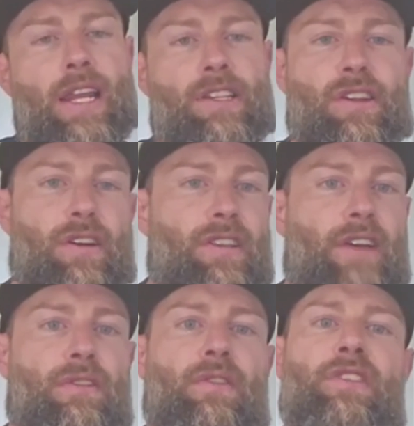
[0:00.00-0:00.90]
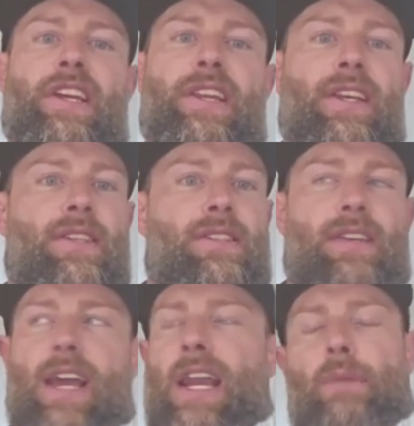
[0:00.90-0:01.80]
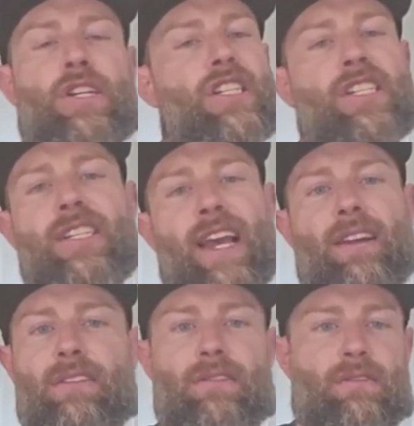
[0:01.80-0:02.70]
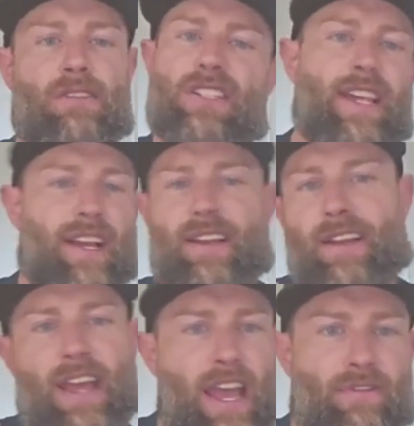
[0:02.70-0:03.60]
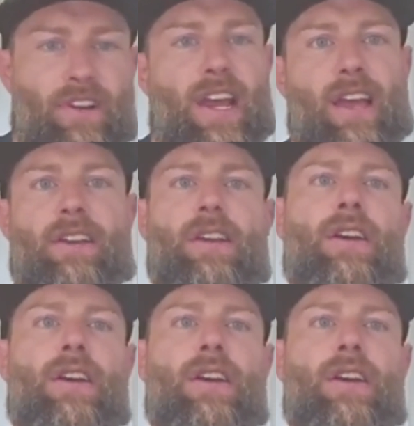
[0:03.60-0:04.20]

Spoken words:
a certain level of leanness and I'm just sick every day.